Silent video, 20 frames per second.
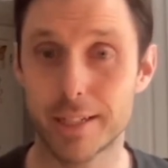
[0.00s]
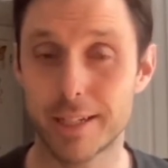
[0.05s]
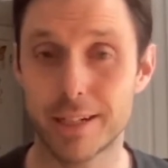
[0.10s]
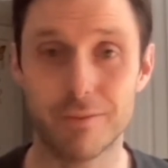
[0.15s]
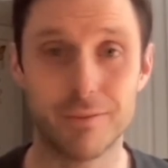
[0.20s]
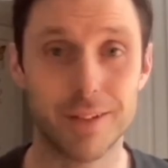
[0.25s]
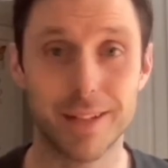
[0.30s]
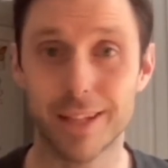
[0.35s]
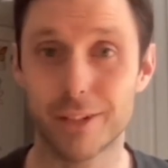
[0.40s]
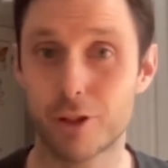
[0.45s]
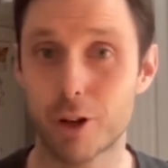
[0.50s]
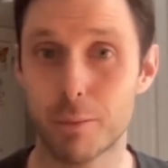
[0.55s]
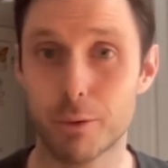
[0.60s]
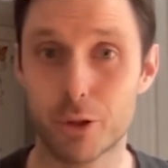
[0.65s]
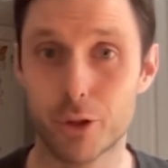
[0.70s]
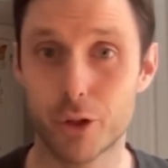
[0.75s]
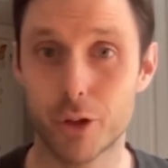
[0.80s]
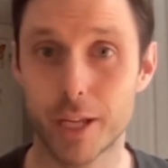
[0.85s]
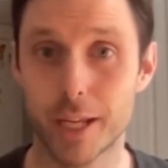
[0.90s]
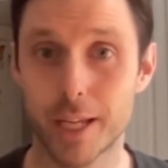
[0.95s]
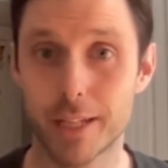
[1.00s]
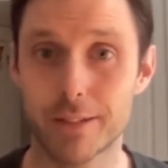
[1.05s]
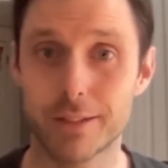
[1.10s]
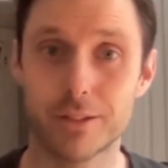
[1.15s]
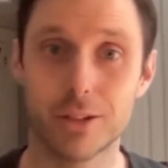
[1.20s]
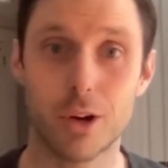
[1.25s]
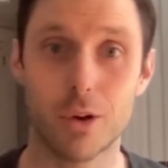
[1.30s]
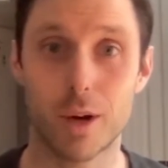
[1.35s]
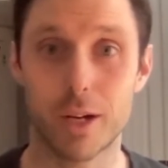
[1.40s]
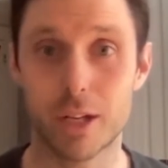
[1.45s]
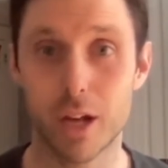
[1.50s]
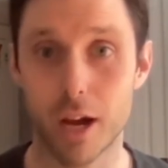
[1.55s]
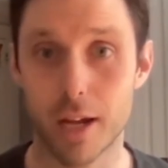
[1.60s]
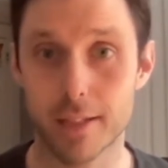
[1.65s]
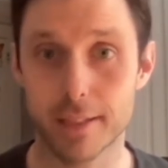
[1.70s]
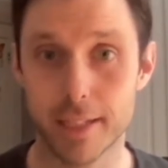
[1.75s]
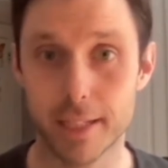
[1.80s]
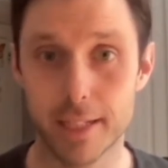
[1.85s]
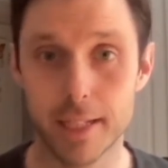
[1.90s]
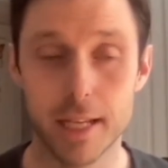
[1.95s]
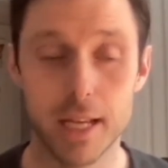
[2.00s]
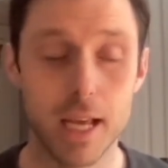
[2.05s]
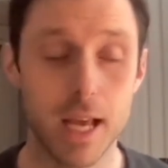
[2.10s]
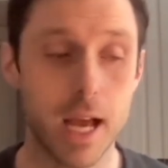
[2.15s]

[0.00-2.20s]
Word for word: didn't feel like troubleshooting it, so I tossed it.